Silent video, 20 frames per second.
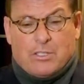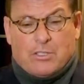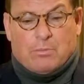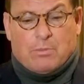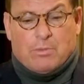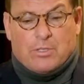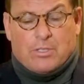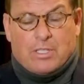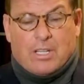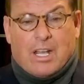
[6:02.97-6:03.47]
are
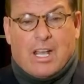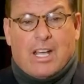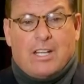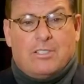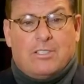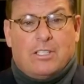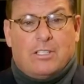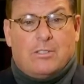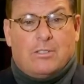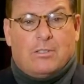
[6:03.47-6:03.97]

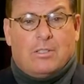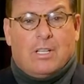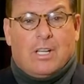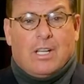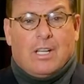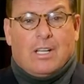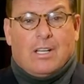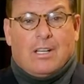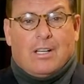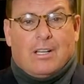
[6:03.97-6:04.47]
precise. These are
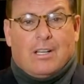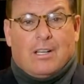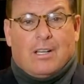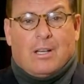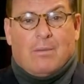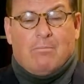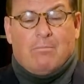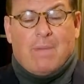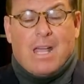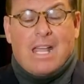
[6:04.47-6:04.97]

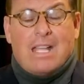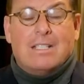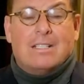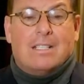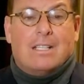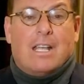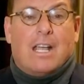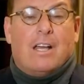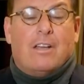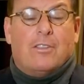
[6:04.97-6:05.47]

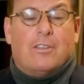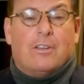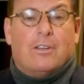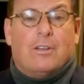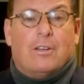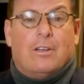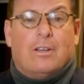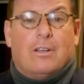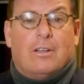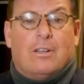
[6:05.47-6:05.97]
amazing how they're